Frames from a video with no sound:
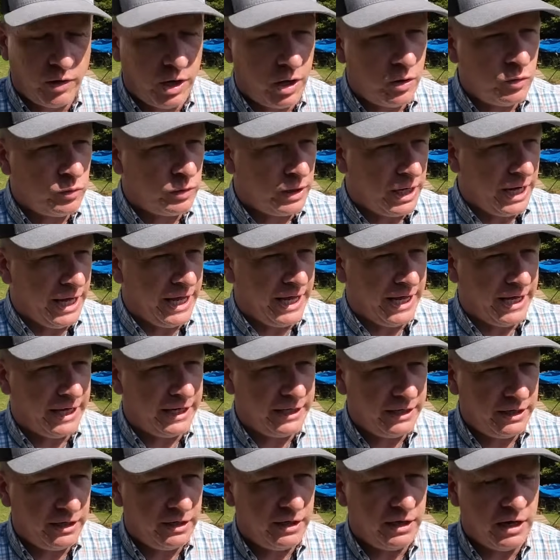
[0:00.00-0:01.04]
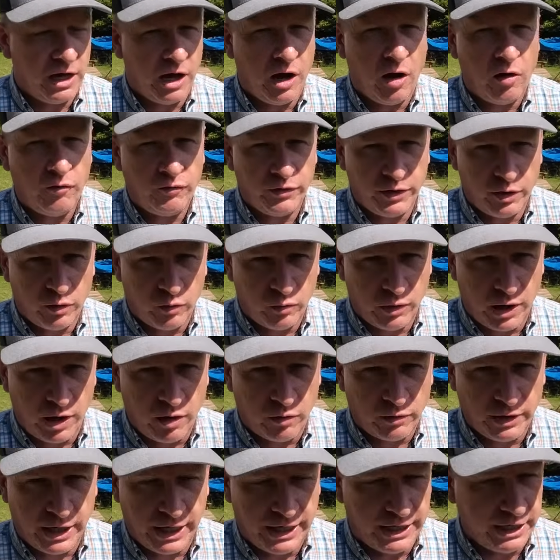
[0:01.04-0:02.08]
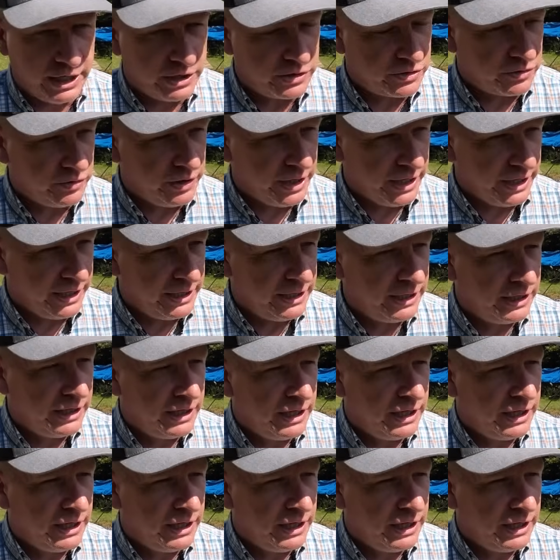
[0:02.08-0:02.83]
online off and on all day yesterday,